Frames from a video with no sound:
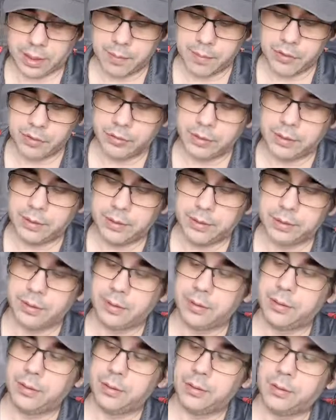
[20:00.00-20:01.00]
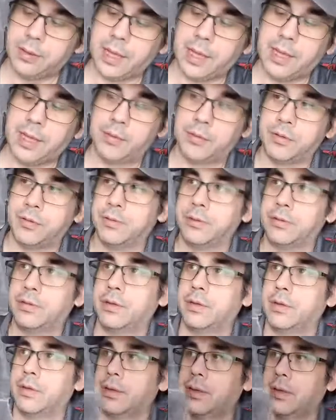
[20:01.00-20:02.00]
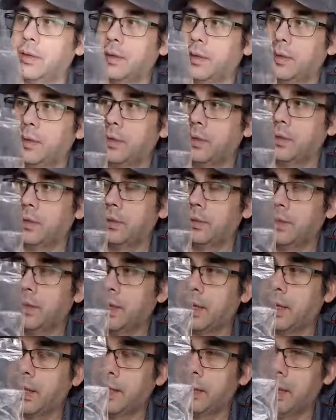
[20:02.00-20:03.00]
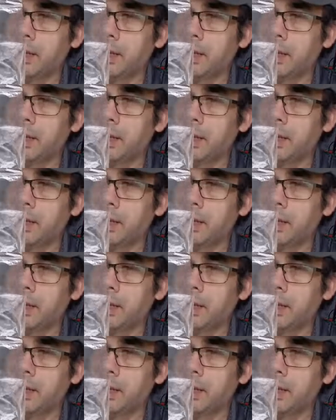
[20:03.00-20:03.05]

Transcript: chemistry tables that I